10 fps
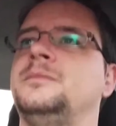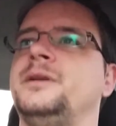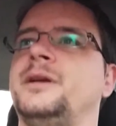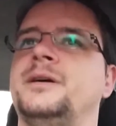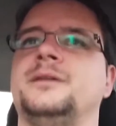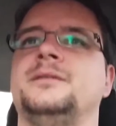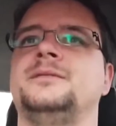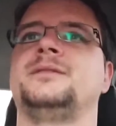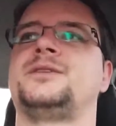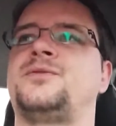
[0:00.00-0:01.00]
But yeah,
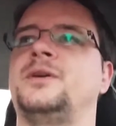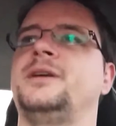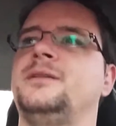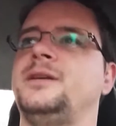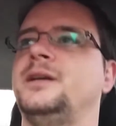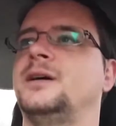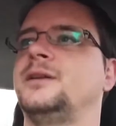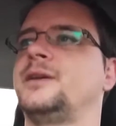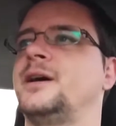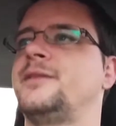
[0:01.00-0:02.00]
it's funny. The
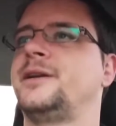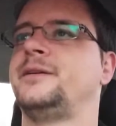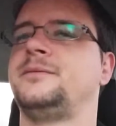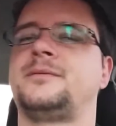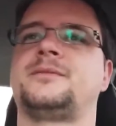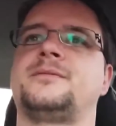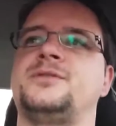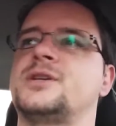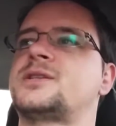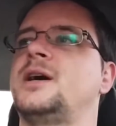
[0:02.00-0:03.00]
guy that I
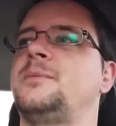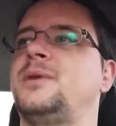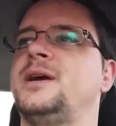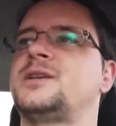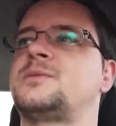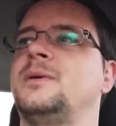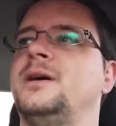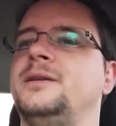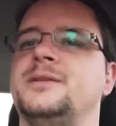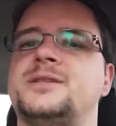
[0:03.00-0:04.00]
just got passed
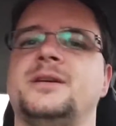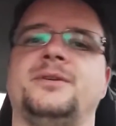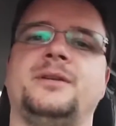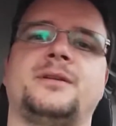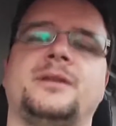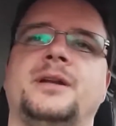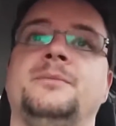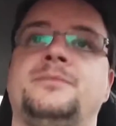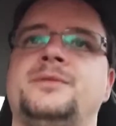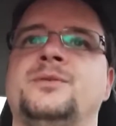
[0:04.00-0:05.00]
by in the Civic, and
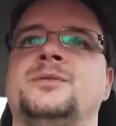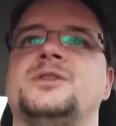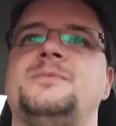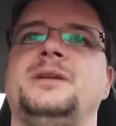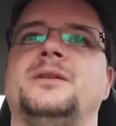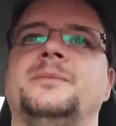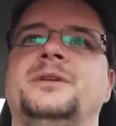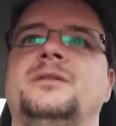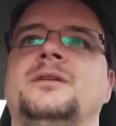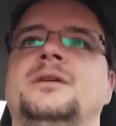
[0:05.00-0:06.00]
I'm doing the speed
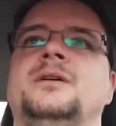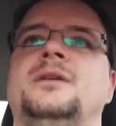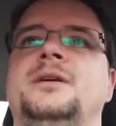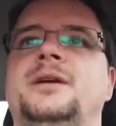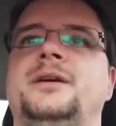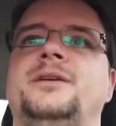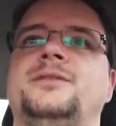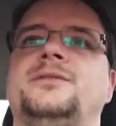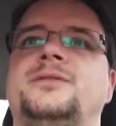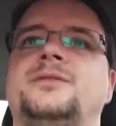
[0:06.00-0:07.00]
limit,
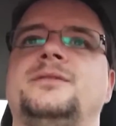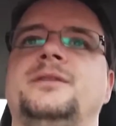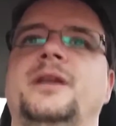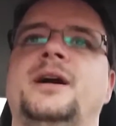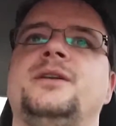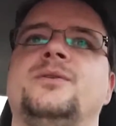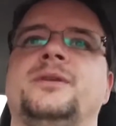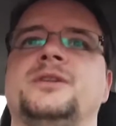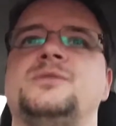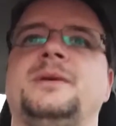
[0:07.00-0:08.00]
is not
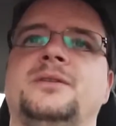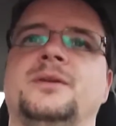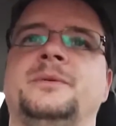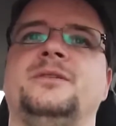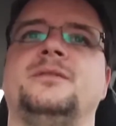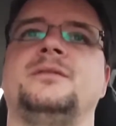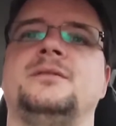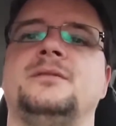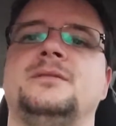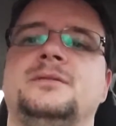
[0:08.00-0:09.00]
doing the speed limit,
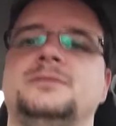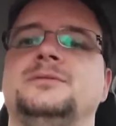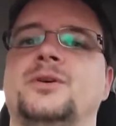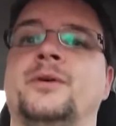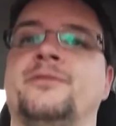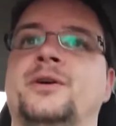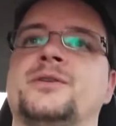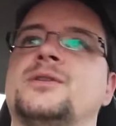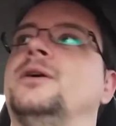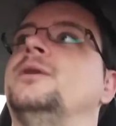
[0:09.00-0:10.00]
going
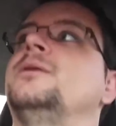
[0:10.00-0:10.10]
very slow.